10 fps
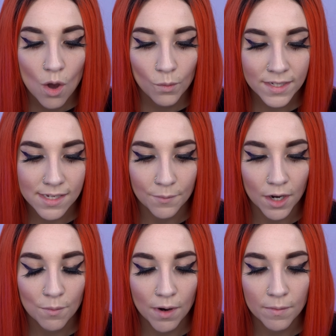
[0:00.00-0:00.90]
One
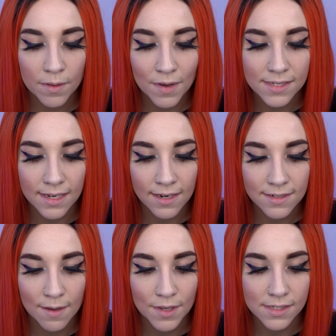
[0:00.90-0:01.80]
summer, probably my second
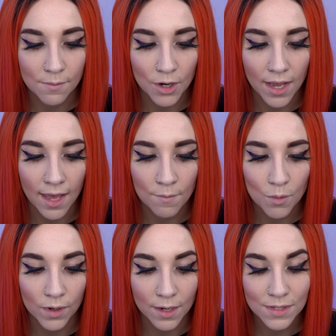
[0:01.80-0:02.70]
time at summer
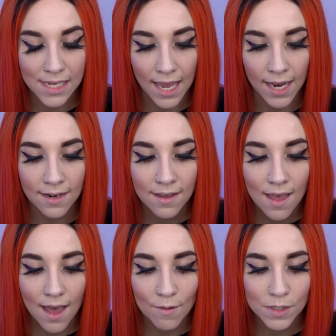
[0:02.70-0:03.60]
camp when I was eight,
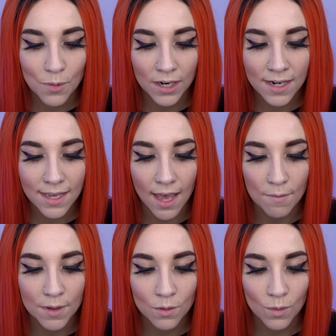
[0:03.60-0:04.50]
I was put in a
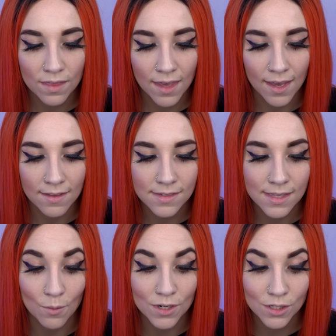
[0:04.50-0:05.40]
cabin with kids
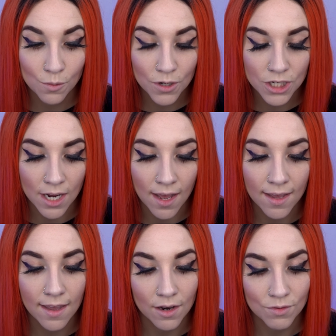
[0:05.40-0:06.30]
that were super
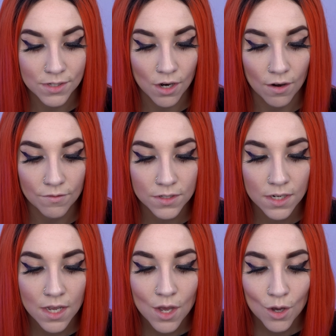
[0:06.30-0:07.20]
shy and reserved,
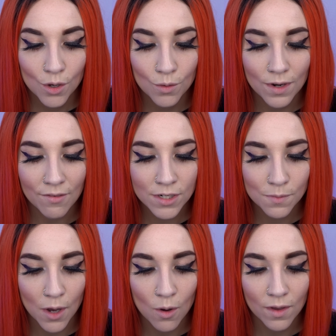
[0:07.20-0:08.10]
who never
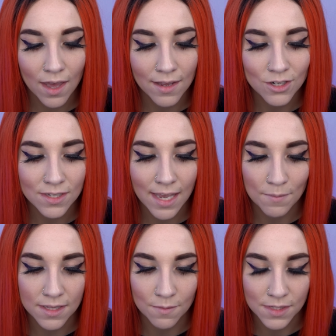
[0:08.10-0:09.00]
spoke and just
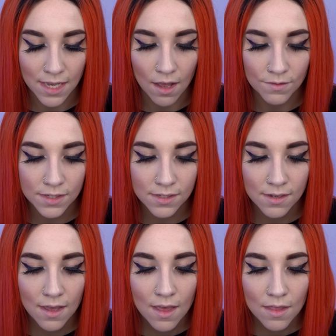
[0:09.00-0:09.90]
kept to themselves.
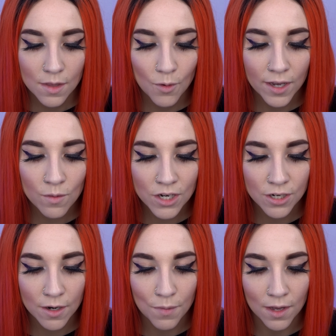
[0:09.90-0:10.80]
The boy who I
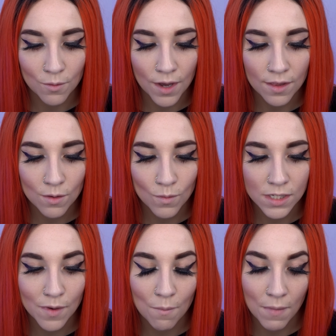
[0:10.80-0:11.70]
shared a bunk with
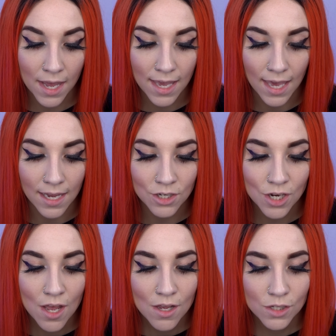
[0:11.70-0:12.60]
was about my age,
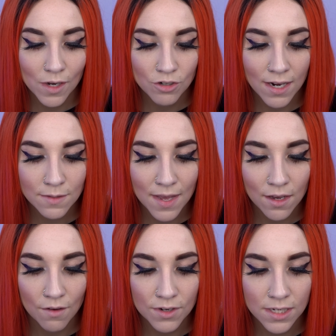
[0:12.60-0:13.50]
so I tried to
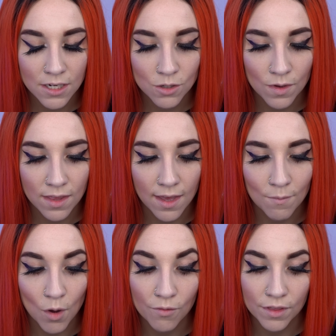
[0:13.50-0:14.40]
make conversation with
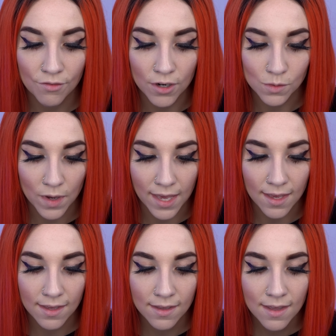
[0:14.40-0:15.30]
him over the first
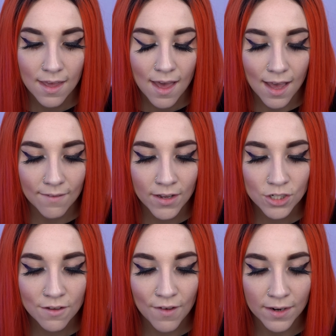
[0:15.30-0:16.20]
week. I
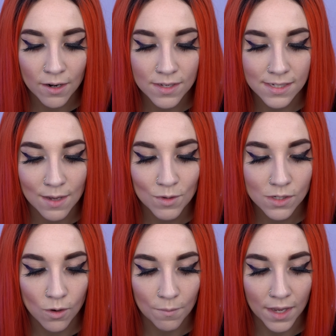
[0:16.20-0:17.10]
eventually found out his name
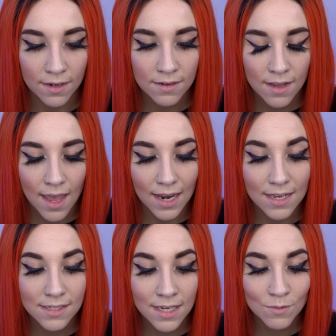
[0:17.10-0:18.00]
was Norman, and
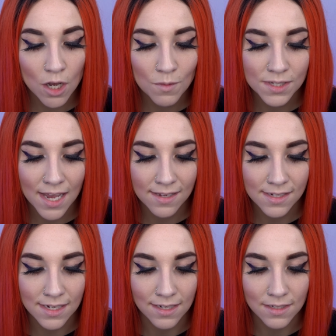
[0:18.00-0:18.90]
he seemed almost
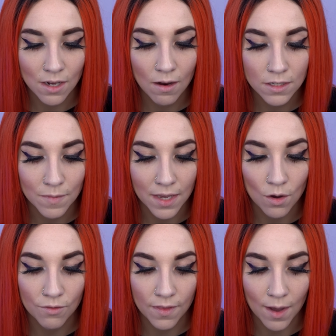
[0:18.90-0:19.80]
hesitant to talk to me
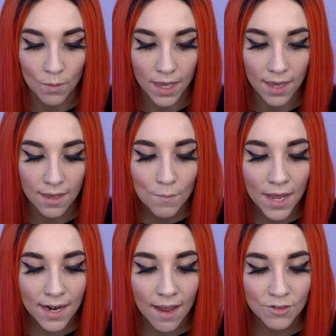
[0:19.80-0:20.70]
over that week.
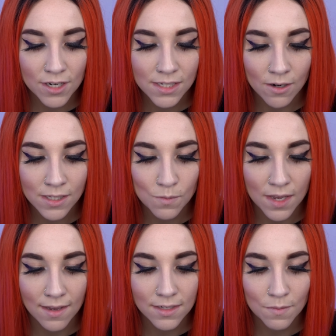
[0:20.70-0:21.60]
But after he started
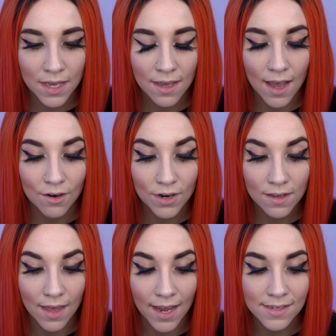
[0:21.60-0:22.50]
speaking to me, I
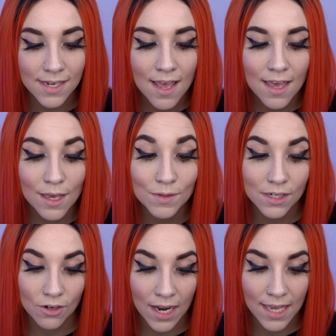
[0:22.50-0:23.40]
realized he was
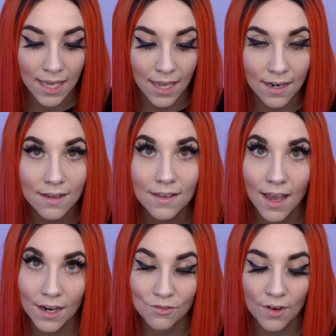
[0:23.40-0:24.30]
a great kid
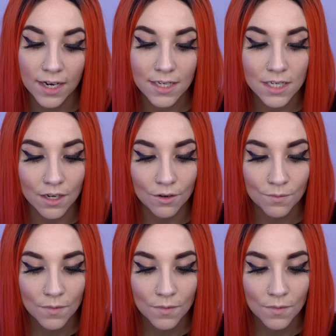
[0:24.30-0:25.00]
and funny too.